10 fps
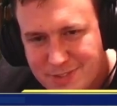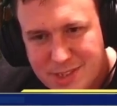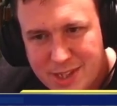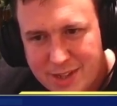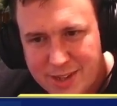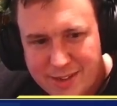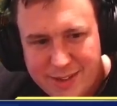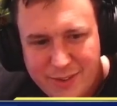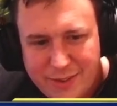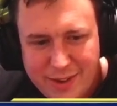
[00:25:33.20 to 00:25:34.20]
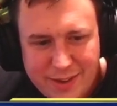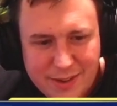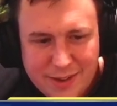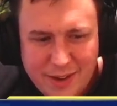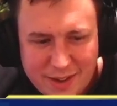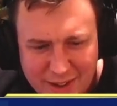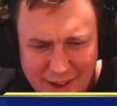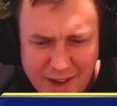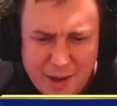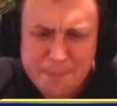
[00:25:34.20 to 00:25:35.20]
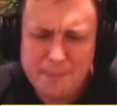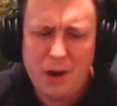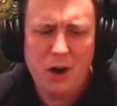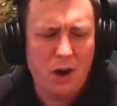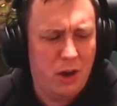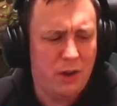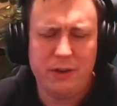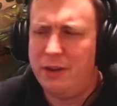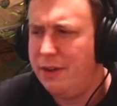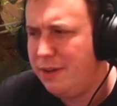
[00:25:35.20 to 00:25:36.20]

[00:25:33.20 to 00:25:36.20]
Yeah, they were there. Oh, come on!